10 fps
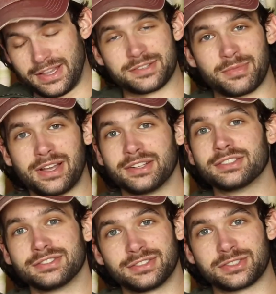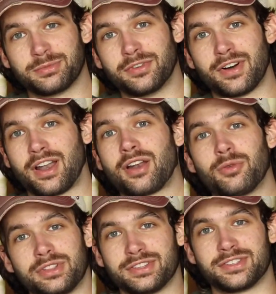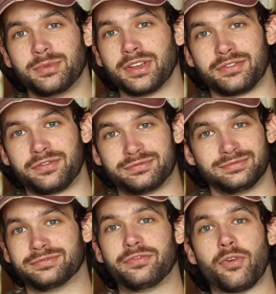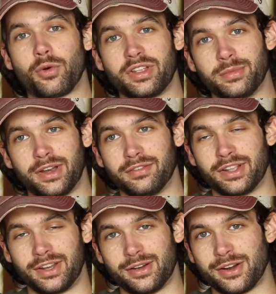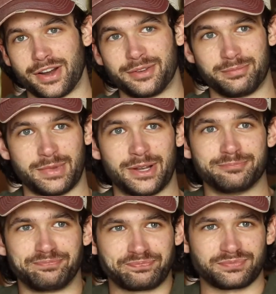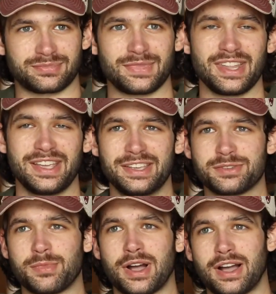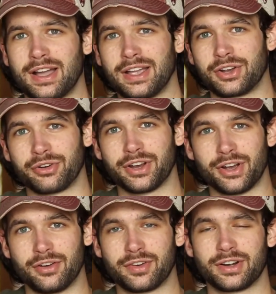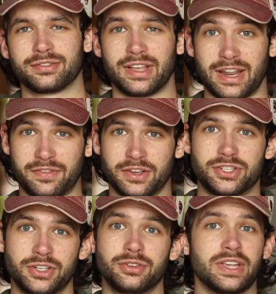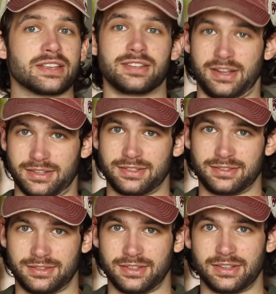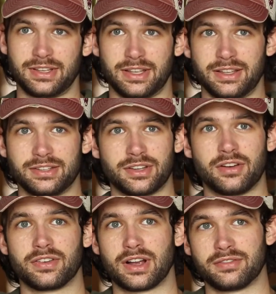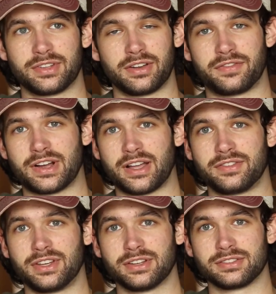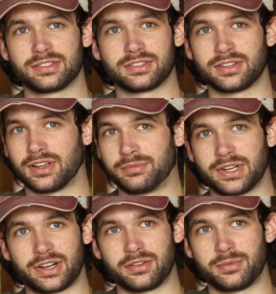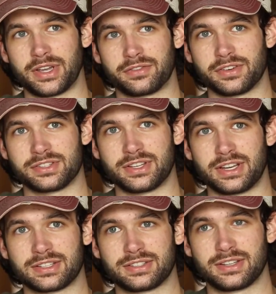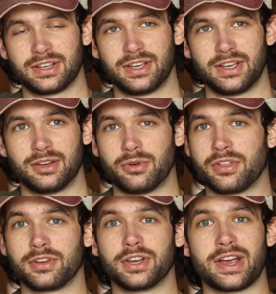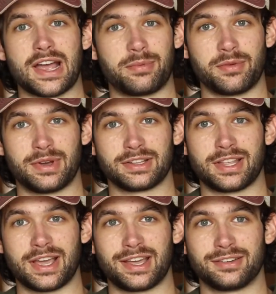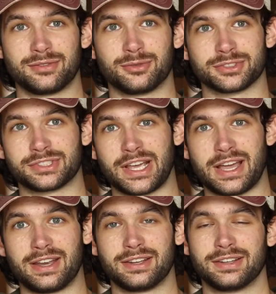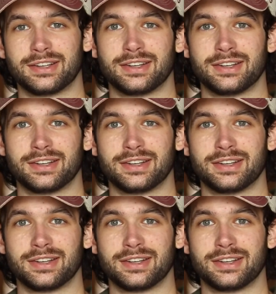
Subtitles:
move on. I don't want this to be a 40-minute video, all right? But is my career over at FSU? Yes, it is. It's over. I've done 5 years. I'm not coming back for a 6th. Whether you're happy about that or sad,